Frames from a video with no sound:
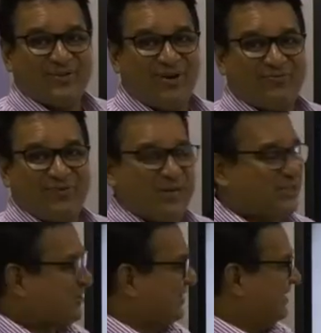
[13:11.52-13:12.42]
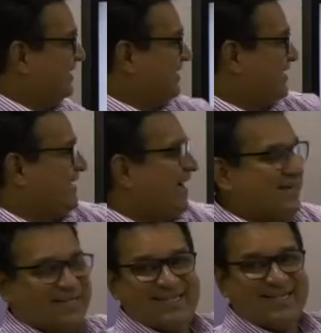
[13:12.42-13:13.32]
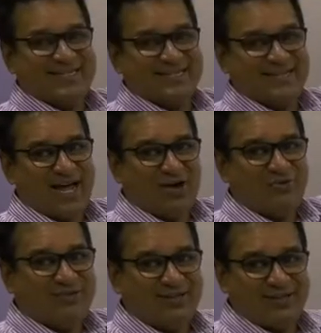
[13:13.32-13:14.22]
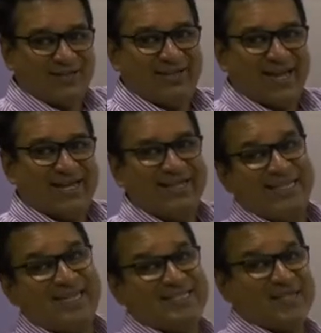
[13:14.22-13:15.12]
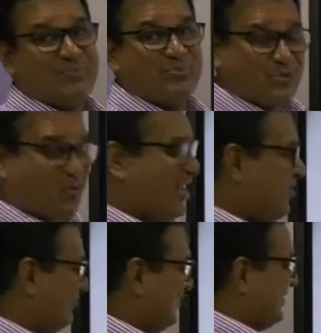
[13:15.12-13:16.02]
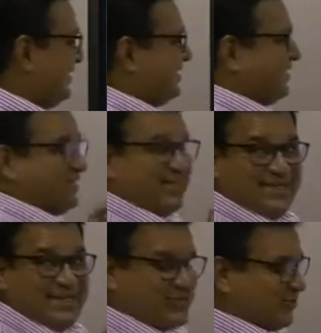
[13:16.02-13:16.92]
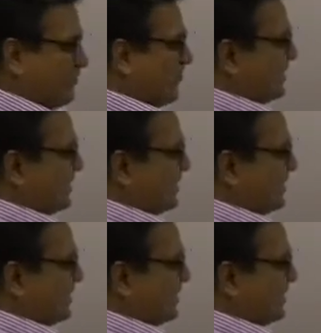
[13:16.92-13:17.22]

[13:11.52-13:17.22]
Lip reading: Confirmation. Uncle Lee is the noun and he is the pronoun. Let's look at more